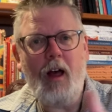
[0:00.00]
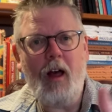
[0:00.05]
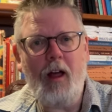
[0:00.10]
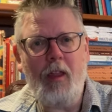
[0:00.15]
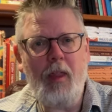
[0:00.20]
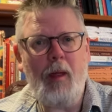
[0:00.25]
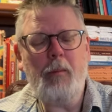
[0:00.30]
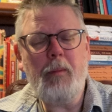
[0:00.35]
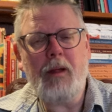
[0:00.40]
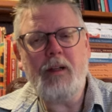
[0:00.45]

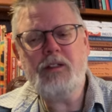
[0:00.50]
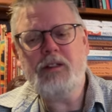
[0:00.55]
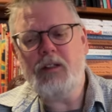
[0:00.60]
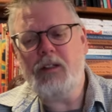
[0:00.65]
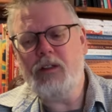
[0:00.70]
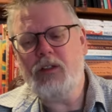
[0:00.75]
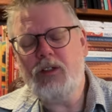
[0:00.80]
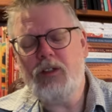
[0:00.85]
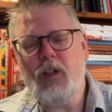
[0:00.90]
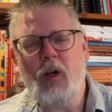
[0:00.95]
And they're based
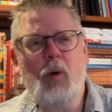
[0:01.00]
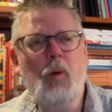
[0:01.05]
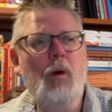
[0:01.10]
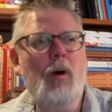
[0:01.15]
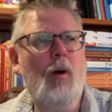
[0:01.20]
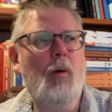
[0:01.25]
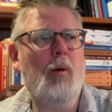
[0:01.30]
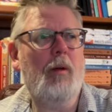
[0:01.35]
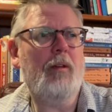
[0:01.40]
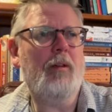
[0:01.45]
in
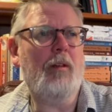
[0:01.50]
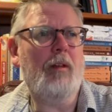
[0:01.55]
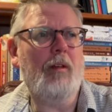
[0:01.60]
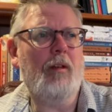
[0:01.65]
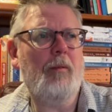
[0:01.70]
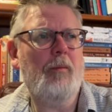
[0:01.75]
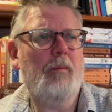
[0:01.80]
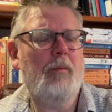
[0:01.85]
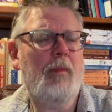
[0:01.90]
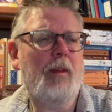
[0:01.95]
Soho, I
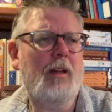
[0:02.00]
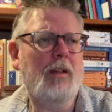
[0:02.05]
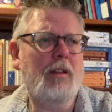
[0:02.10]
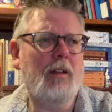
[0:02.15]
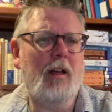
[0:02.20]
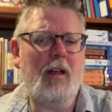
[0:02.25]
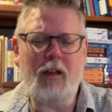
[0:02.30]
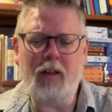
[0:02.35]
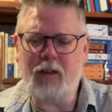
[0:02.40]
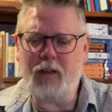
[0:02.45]
think,
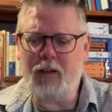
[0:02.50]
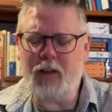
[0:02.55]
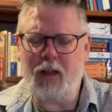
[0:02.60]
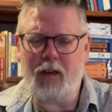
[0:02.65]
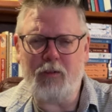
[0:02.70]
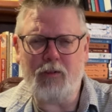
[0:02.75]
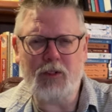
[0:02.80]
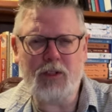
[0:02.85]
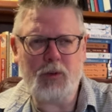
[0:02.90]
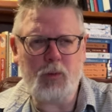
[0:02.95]
in
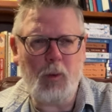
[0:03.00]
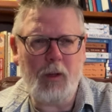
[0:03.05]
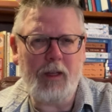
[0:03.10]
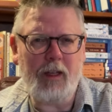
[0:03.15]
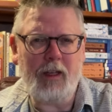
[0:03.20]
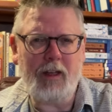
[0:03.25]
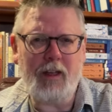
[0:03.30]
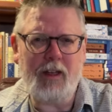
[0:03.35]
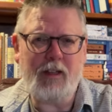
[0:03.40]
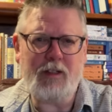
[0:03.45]
kind of
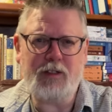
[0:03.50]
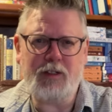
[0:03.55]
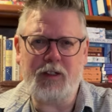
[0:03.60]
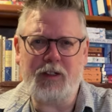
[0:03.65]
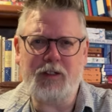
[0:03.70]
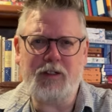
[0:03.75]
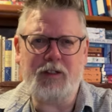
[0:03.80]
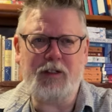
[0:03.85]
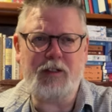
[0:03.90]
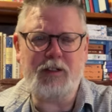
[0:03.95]
swinging late
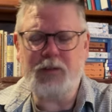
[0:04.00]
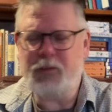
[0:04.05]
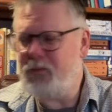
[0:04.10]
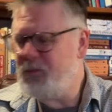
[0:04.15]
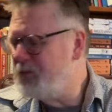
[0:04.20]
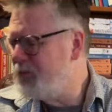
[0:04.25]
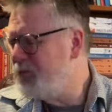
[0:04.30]
60s.